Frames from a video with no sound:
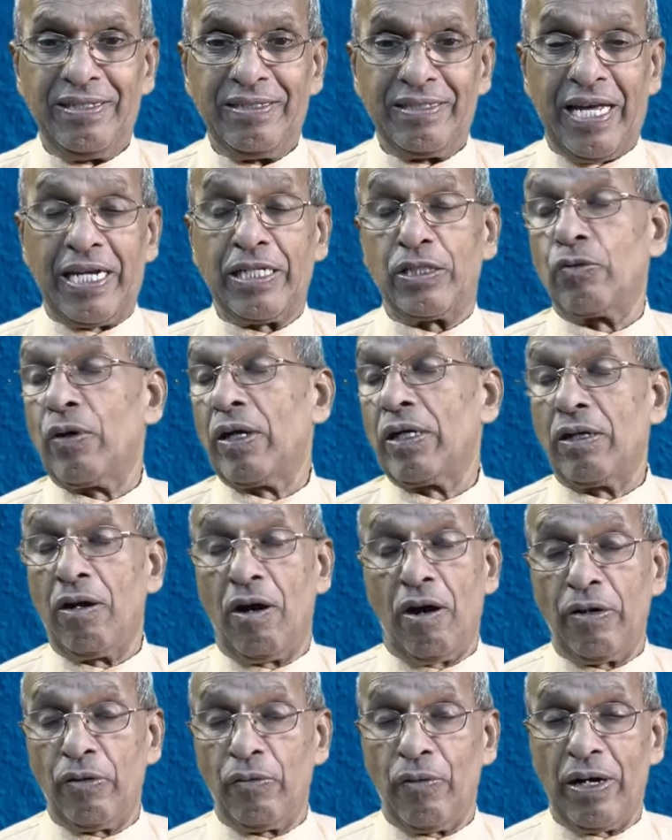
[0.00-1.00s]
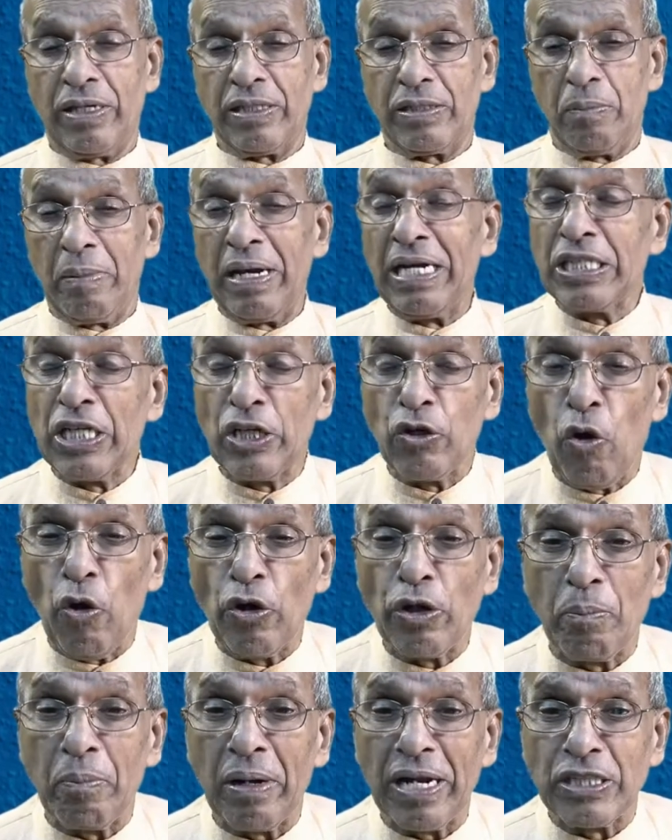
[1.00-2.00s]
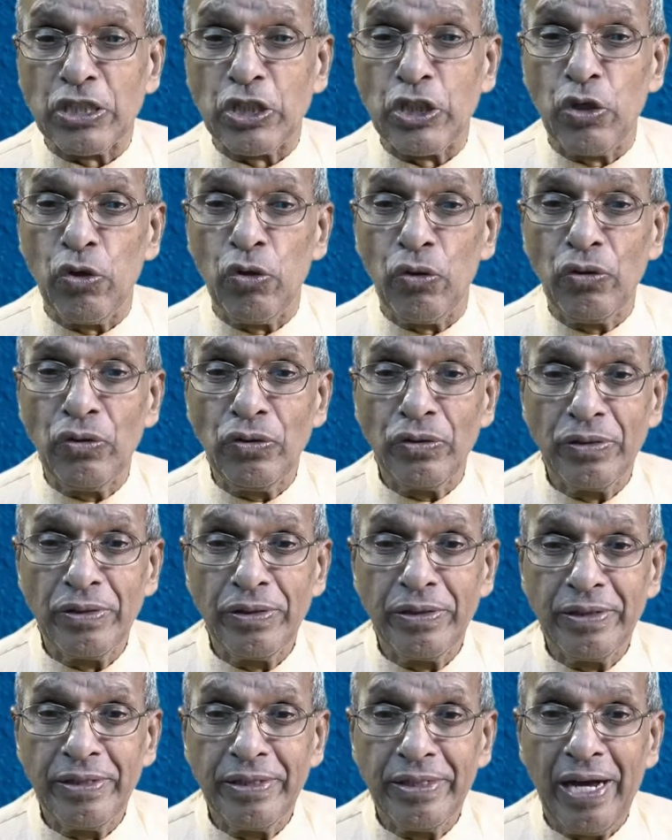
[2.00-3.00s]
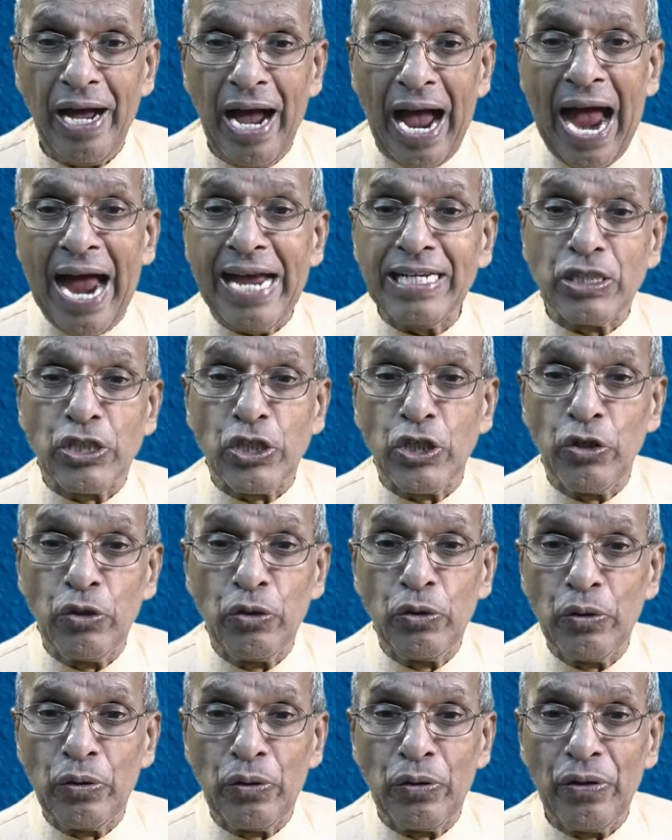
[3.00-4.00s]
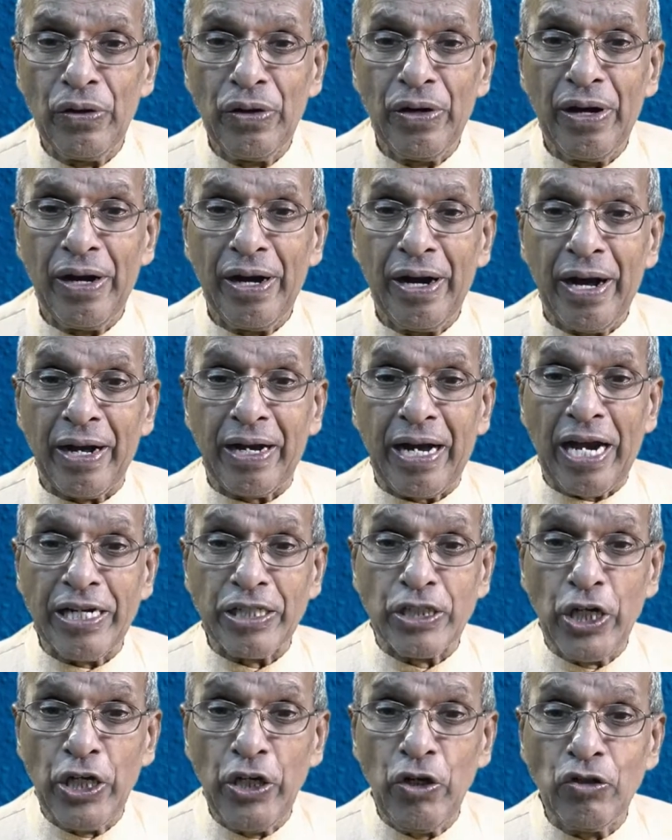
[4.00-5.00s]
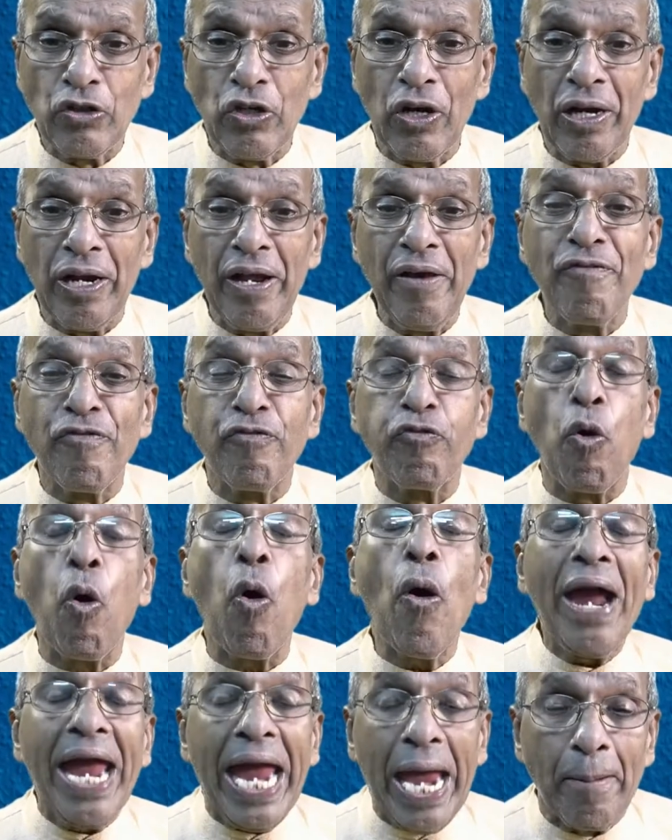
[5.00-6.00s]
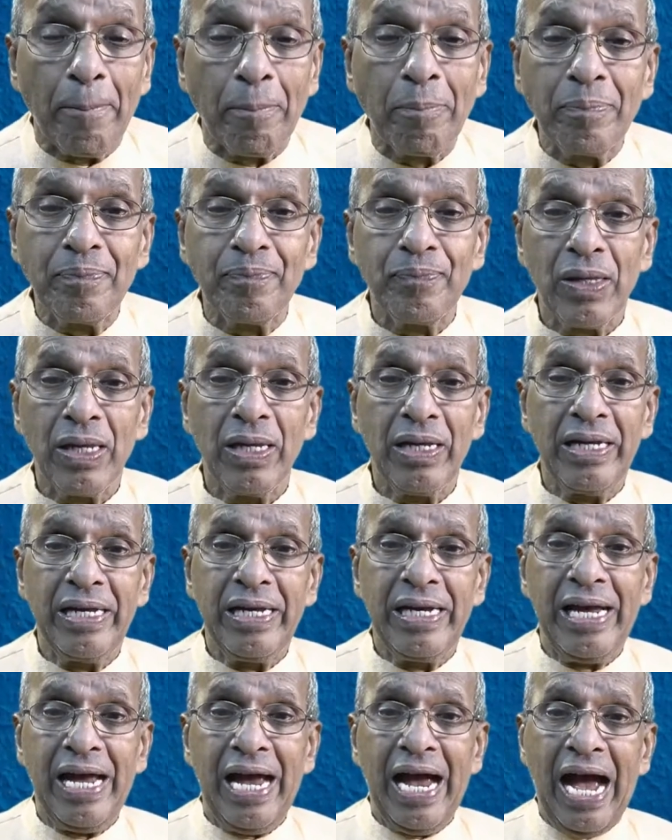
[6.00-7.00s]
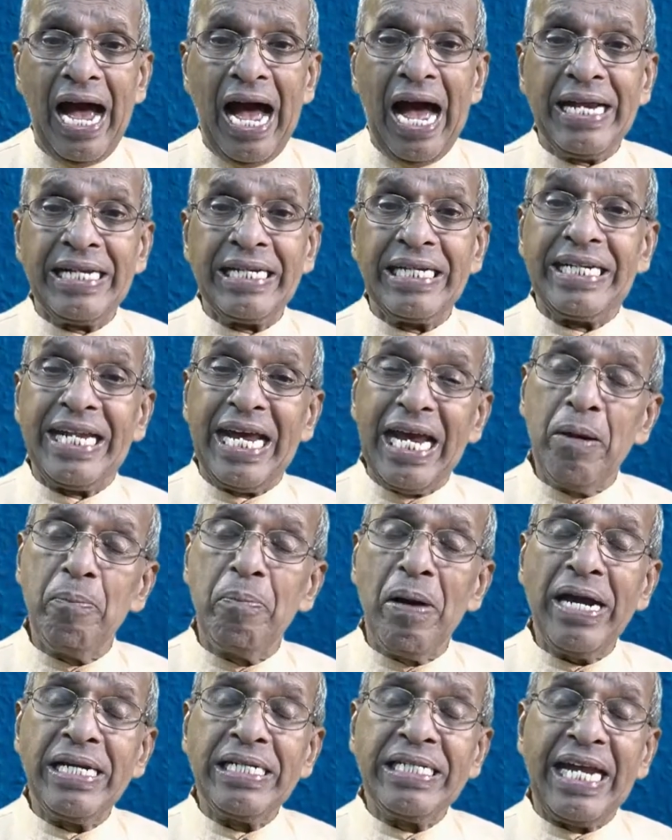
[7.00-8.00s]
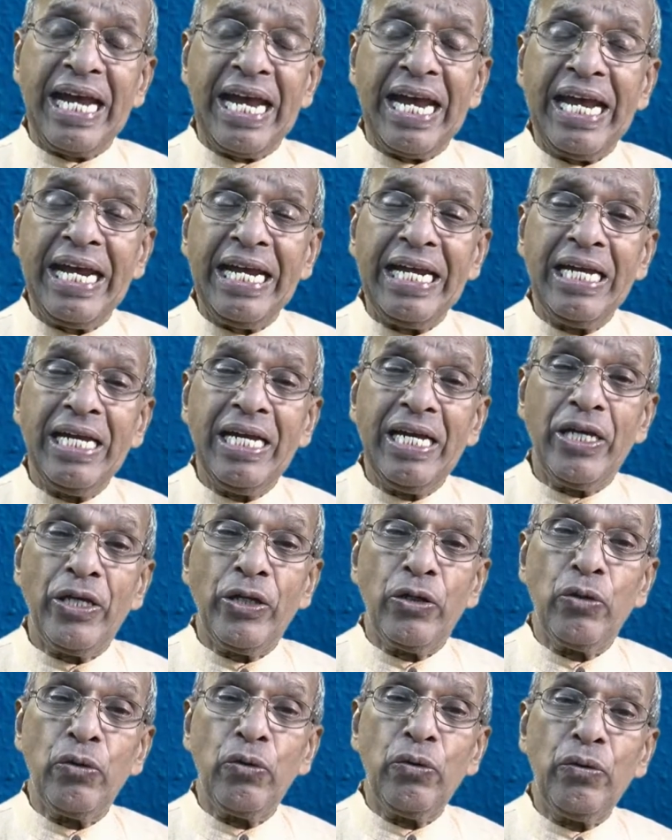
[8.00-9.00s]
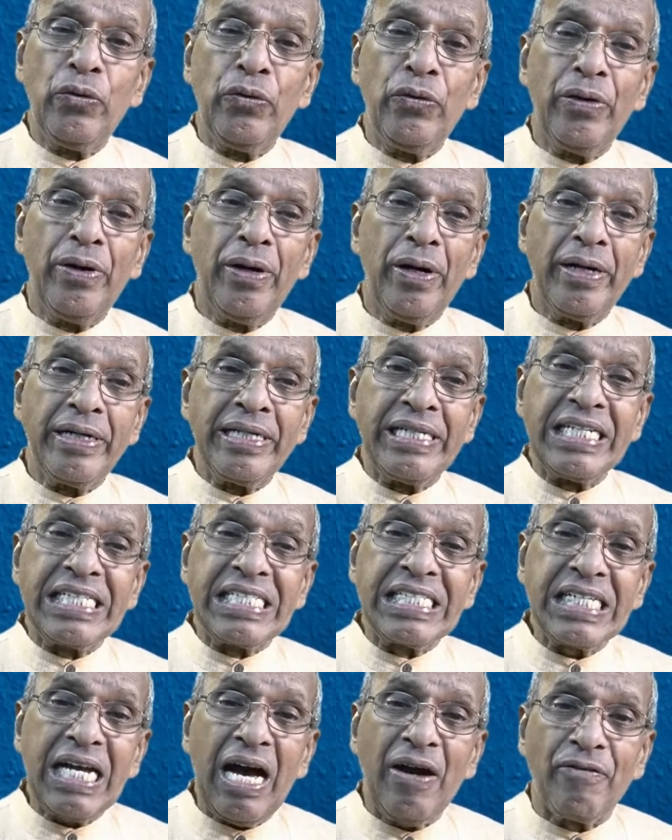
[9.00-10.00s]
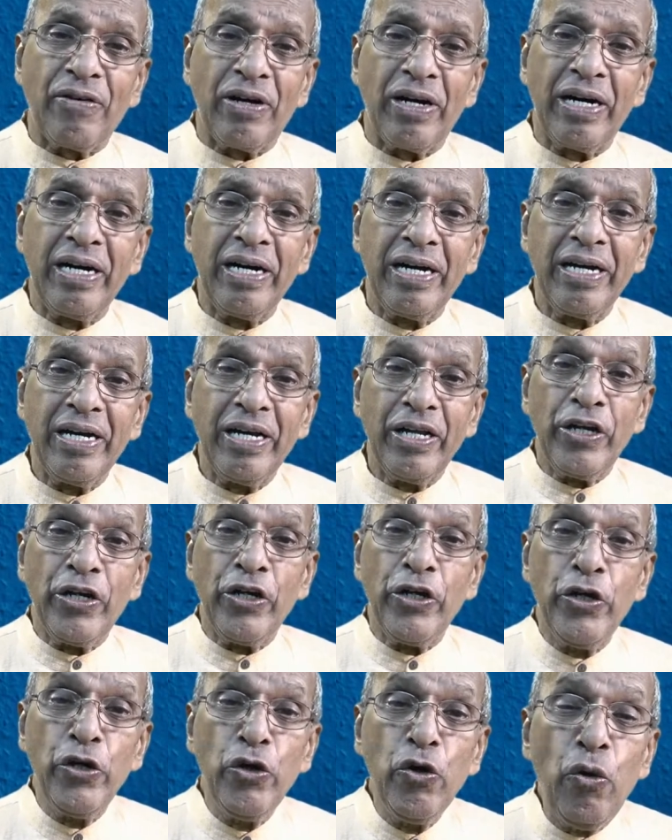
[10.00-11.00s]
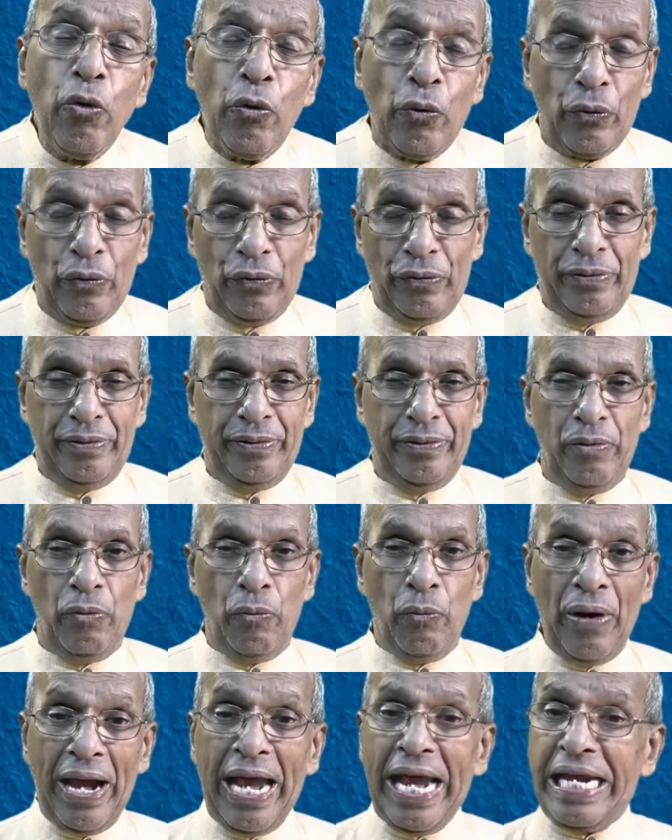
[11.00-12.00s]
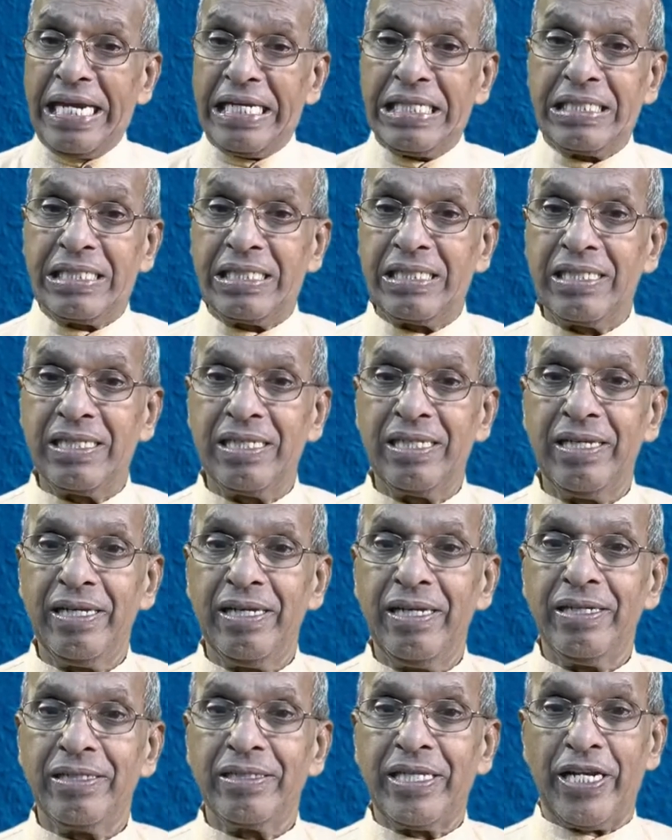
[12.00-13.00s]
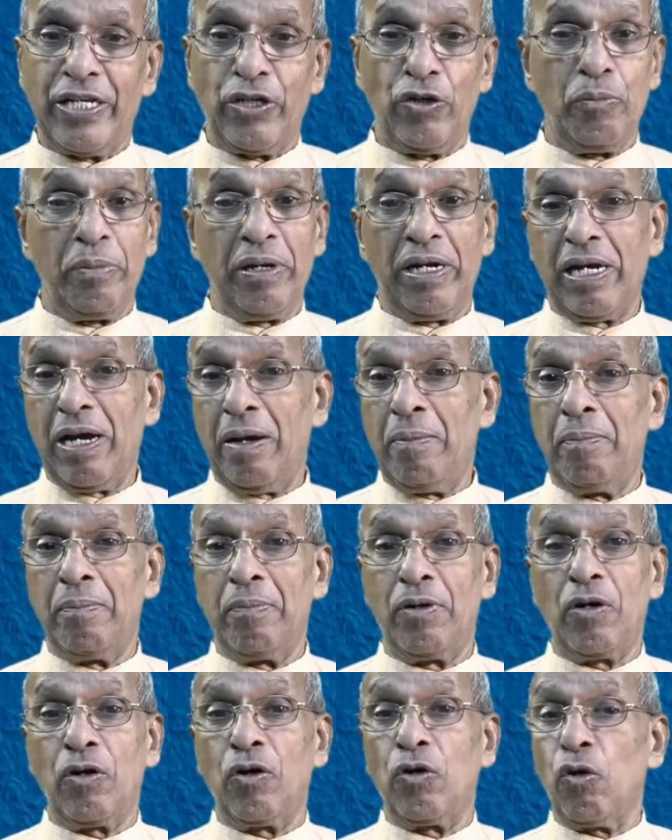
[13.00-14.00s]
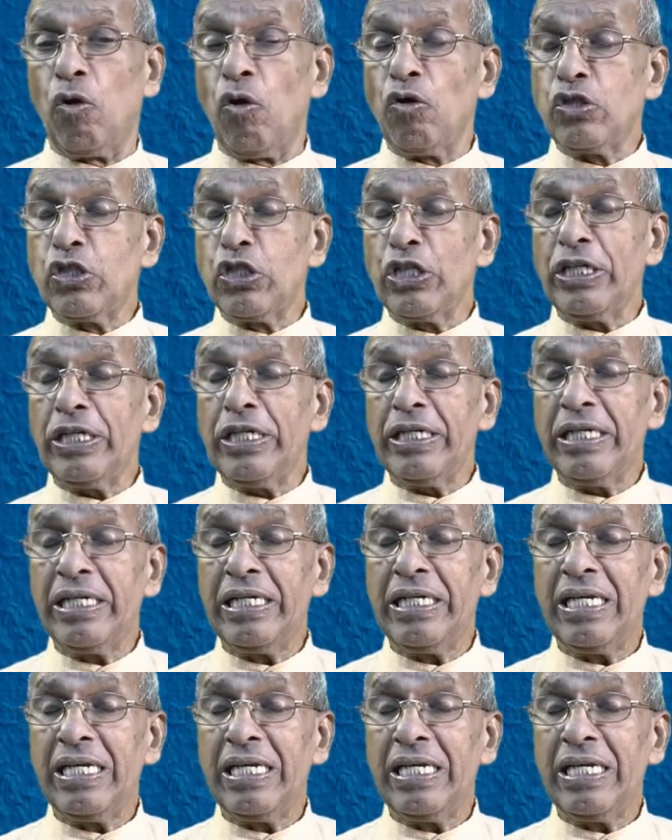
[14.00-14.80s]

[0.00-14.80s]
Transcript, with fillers: That's what God wants. May the Lord bless you as you continue to live for Him and day by day, you discover new ways that you become closer